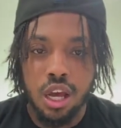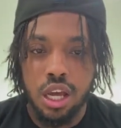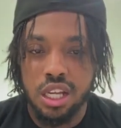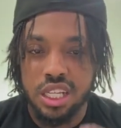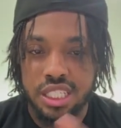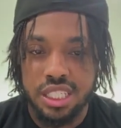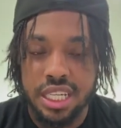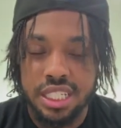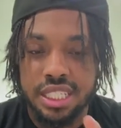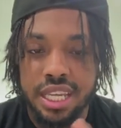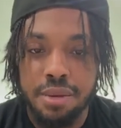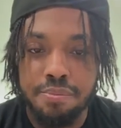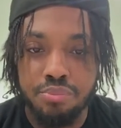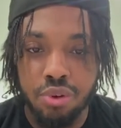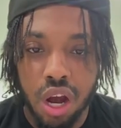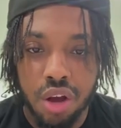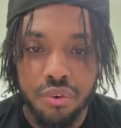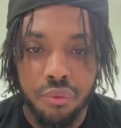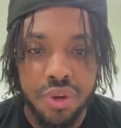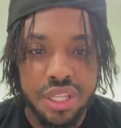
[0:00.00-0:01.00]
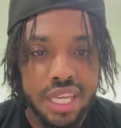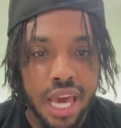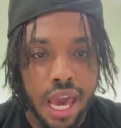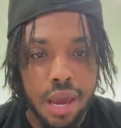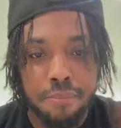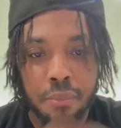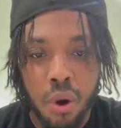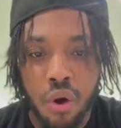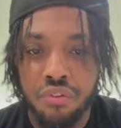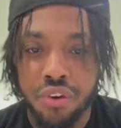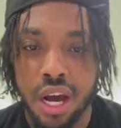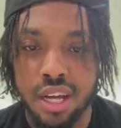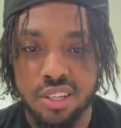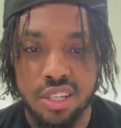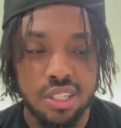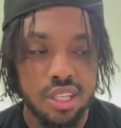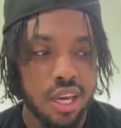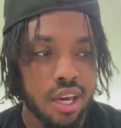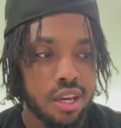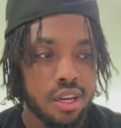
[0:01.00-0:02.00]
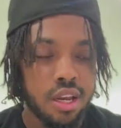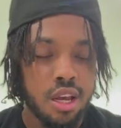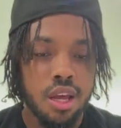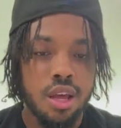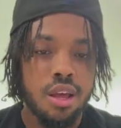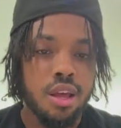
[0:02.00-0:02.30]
sister and brother, we tag both cousins in.